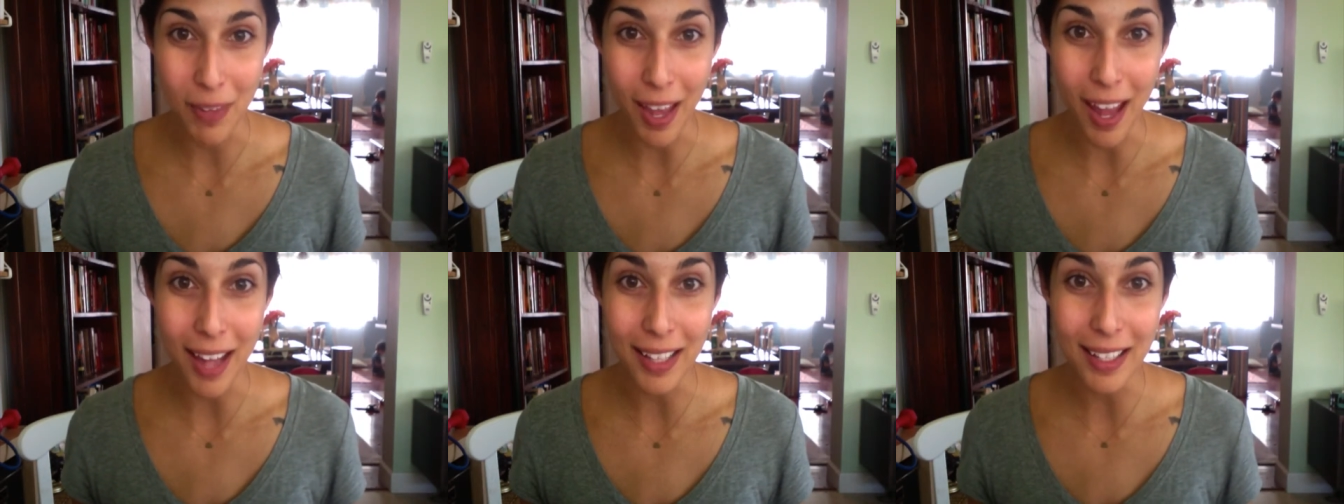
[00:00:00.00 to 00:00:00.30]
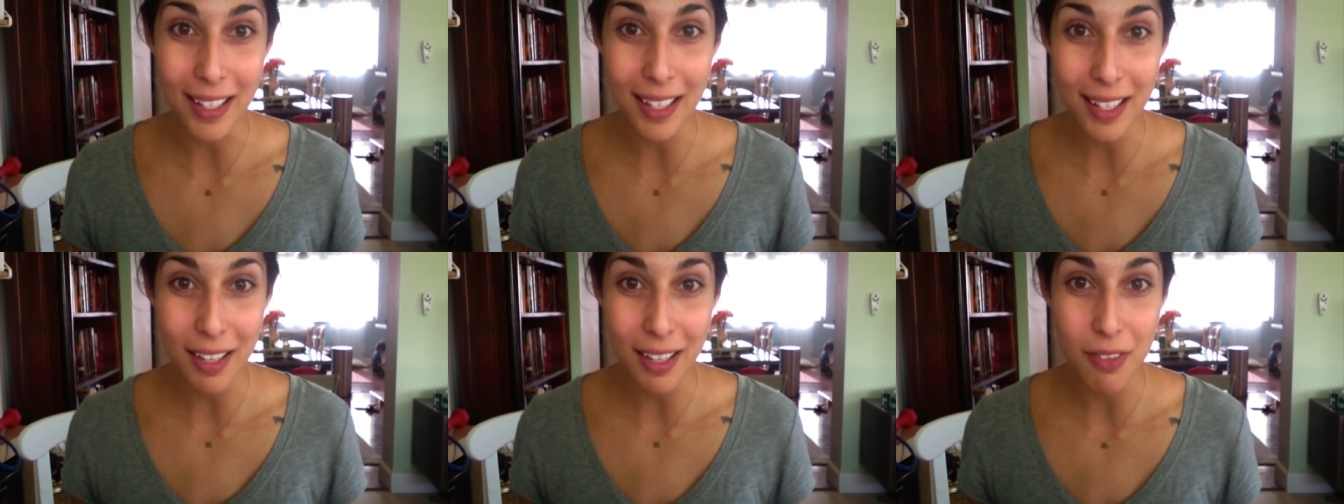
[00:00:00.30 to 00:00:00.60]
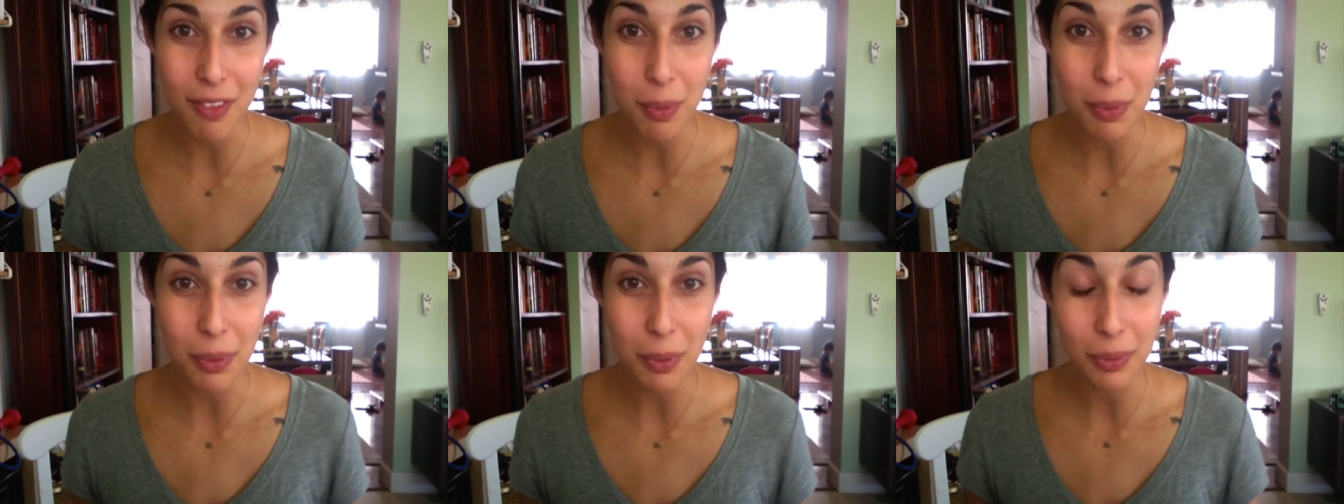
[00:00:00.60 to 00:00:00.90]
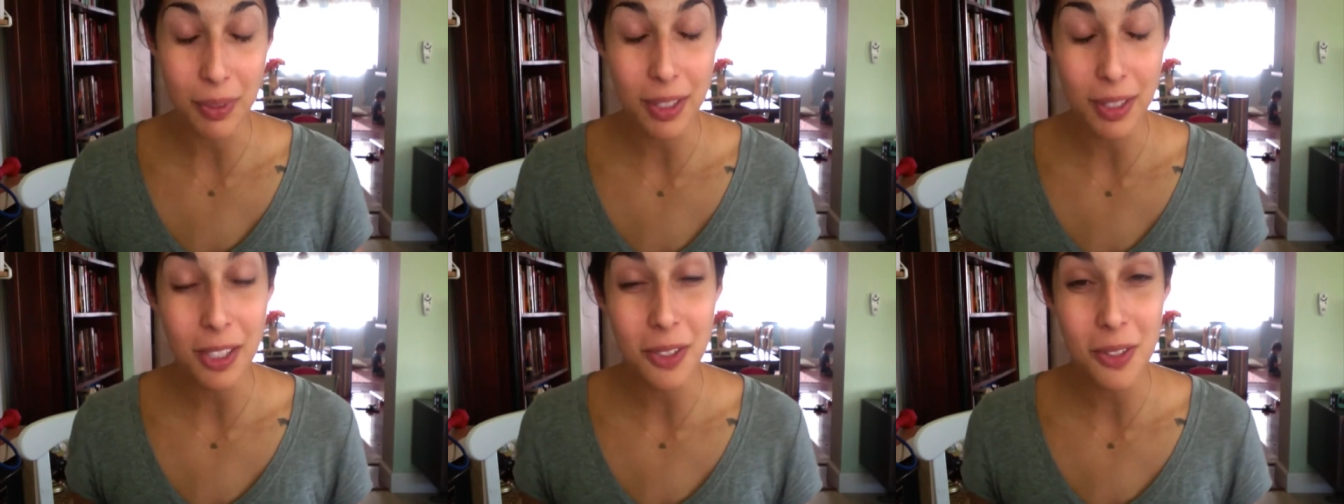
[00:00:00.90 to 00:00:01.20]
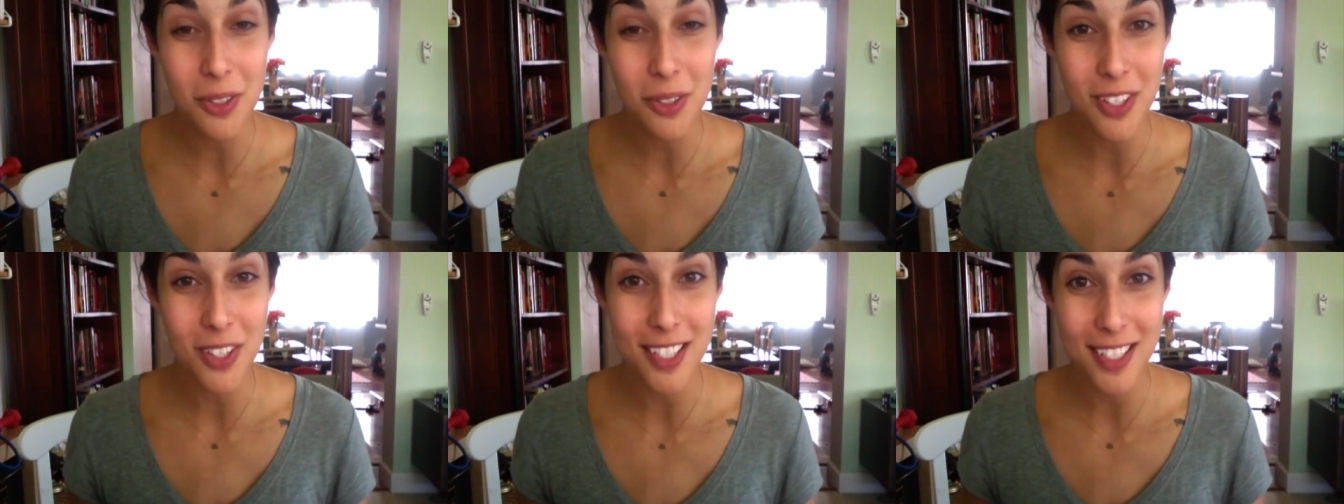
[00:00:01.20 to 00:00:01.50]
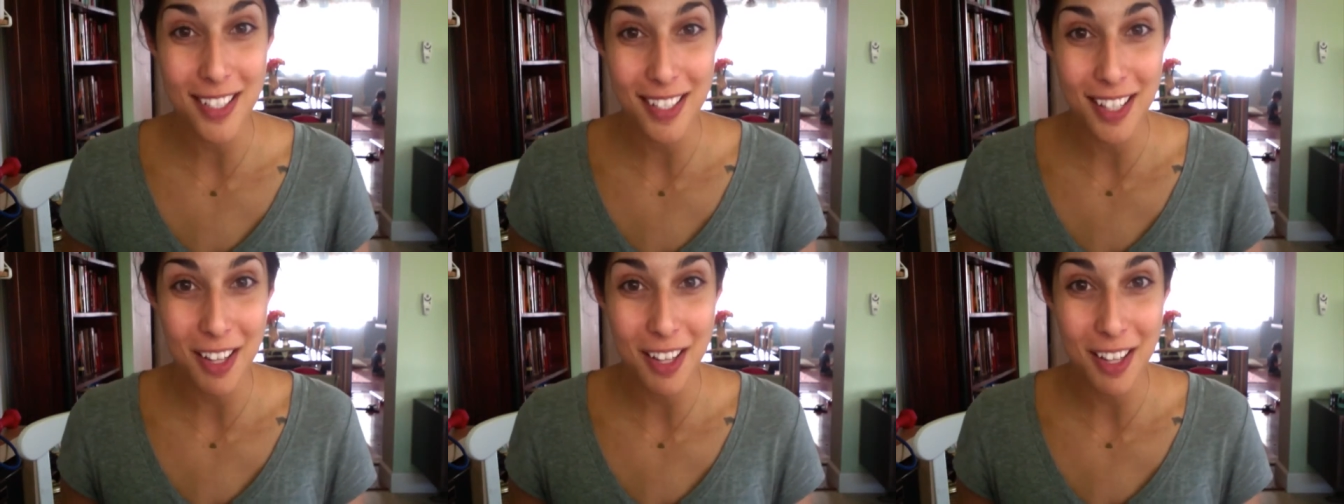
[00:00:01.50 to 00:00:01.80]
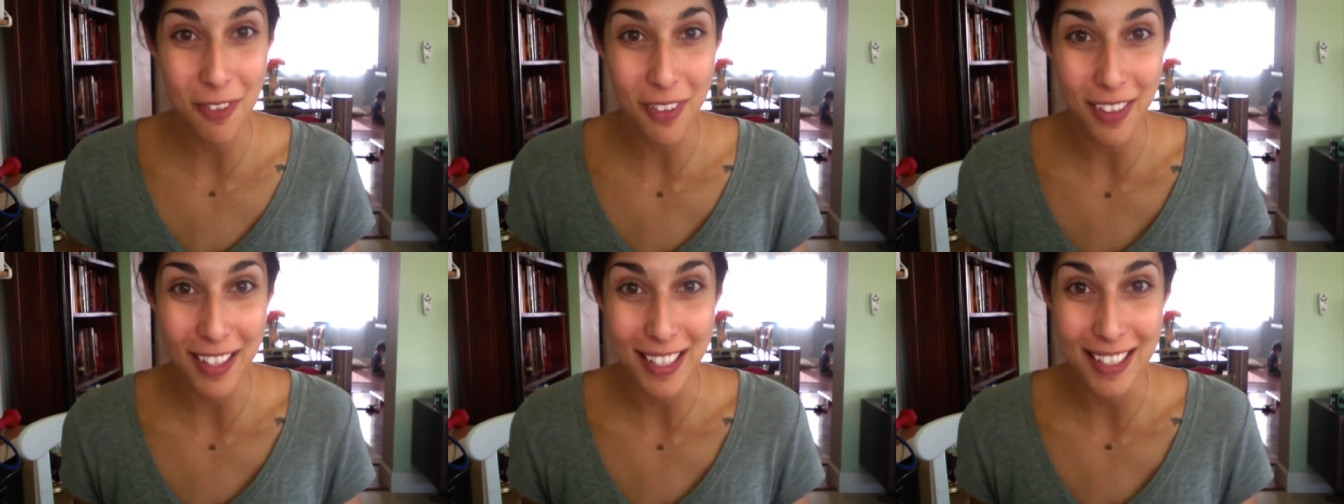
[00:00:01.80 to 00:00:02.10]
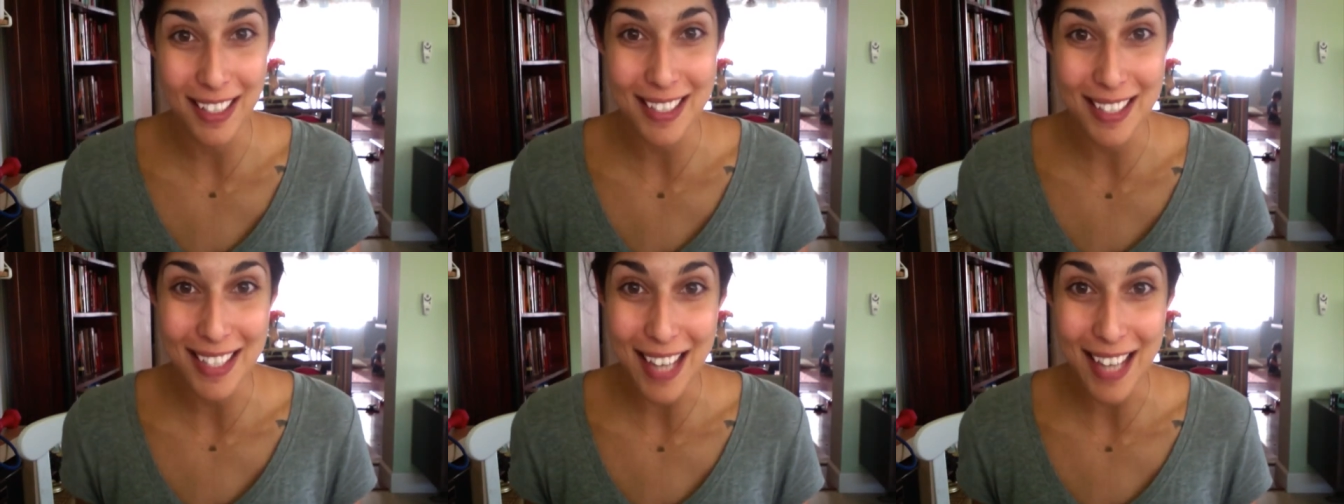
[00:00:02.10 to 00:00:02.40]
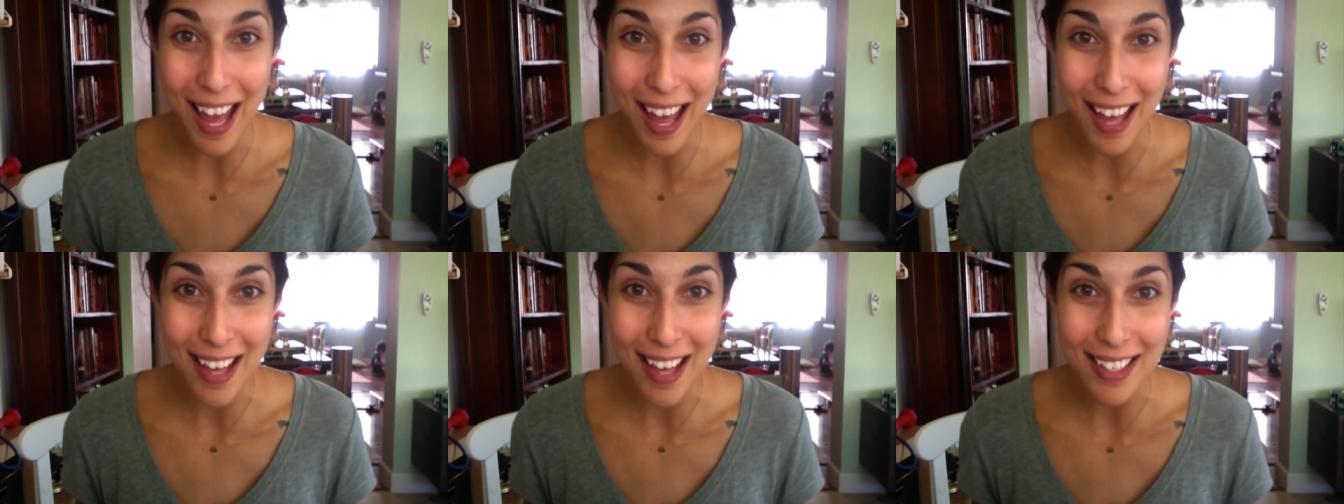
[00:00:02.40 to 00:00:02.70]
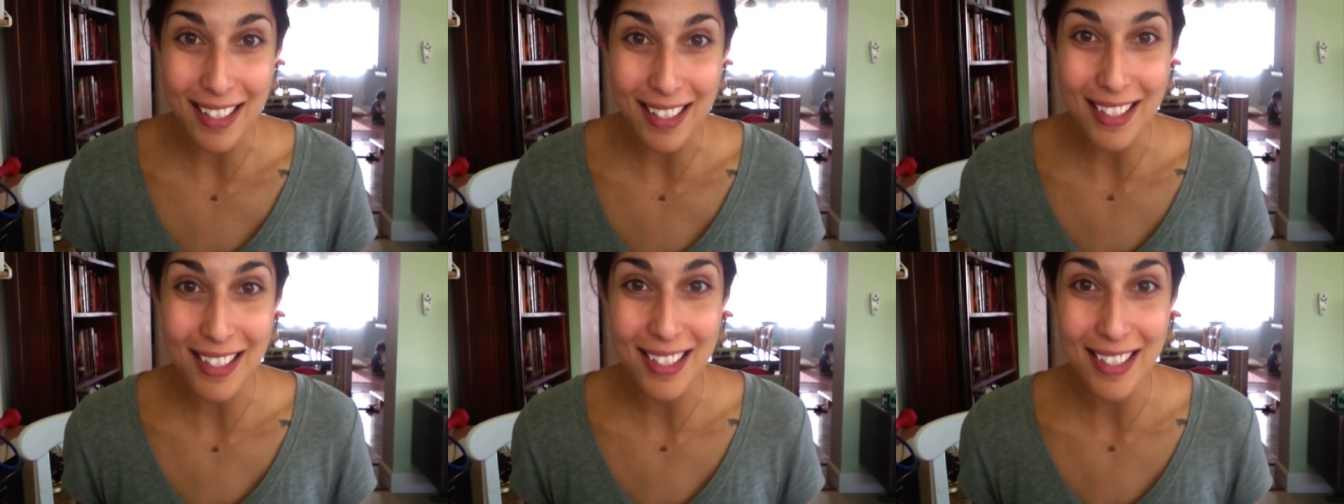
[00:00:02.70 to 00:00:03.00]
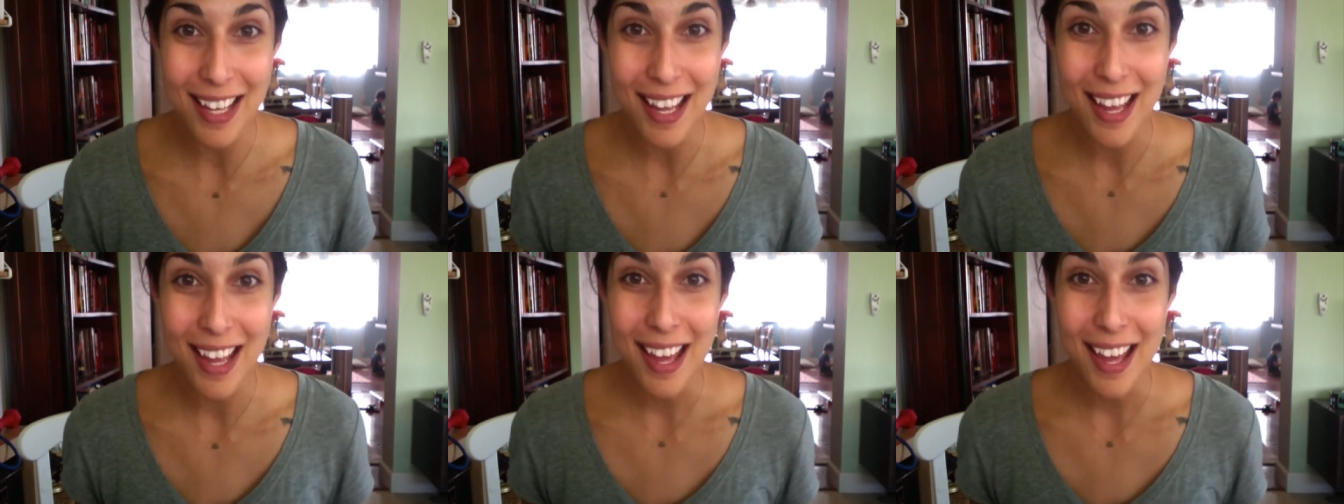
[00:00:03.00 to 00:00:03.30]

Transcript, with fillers: I can give them really nutritionally filling snacks